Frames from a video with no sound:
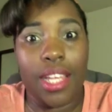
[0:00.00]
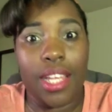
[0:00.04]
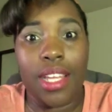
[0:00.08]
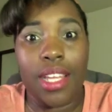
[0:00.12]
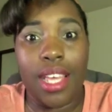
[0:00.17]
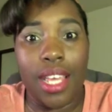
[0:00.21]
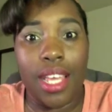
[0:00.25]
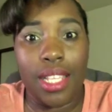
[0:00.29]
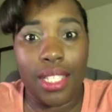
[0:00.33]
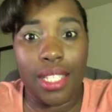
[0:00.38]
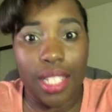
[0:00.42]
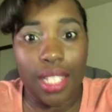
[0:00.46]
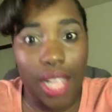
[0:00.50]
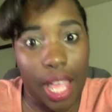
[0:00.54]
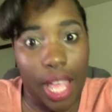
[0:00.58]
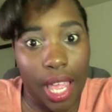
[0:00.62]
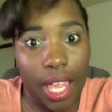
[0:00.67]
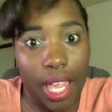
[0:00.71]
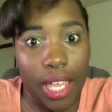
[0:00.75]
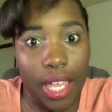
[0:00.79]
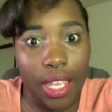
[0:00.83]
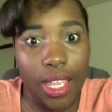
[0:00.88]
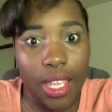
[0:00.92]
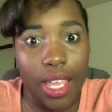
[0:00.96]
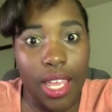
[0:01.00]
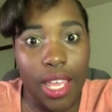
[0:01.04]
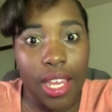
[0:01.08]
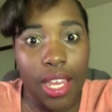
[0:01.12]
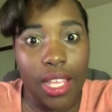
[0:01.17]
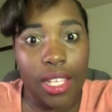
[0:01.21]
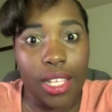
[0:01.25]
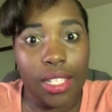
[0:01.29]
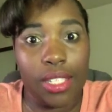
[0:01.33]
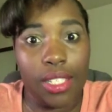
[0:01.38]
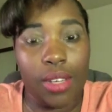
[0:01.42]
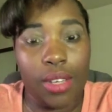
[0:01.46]
it's an 8. It
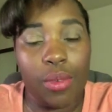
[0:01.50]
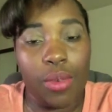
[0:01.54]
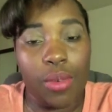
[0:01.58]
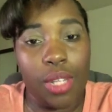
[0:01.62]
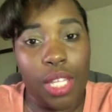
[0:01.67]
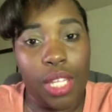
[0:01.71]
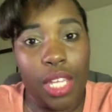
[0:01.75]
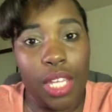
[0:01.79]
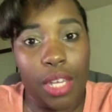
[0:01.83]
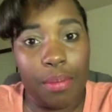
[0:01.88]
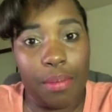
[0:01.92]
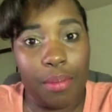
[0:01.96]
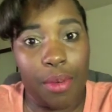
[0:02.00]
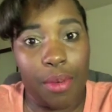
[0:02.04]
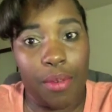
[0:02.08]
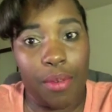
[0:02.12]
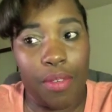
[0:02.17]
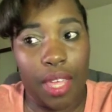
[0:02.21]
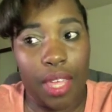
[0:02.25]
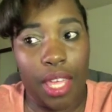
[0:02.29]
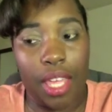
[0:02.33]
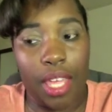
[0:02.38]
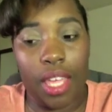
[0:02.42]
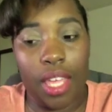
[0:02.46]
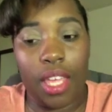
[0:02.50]
is a really good movie.